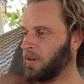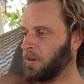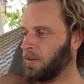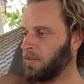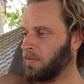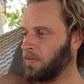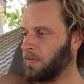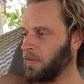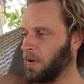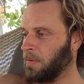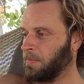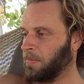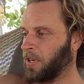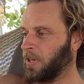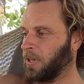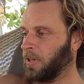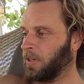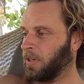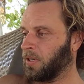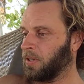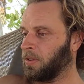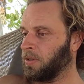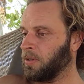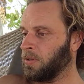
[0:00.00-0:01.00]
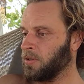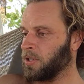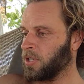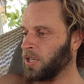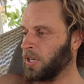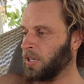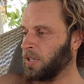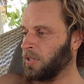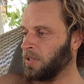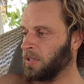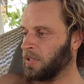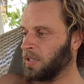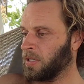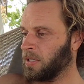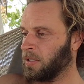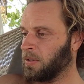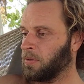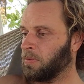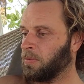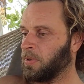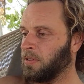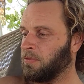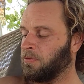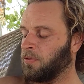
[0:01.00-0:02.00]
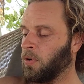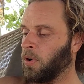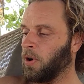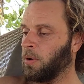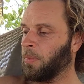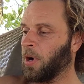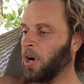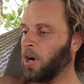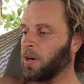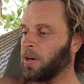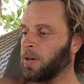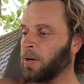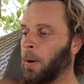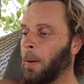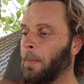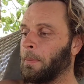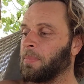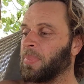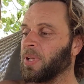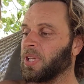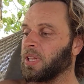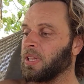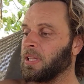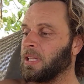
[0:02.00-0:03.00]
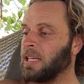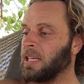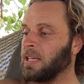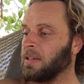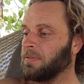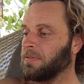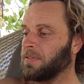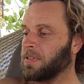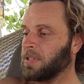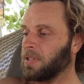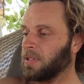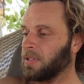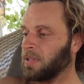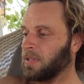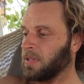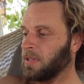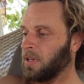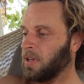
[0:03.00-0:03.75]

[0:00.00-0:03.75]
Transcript: From conclusions, we form our beliefs.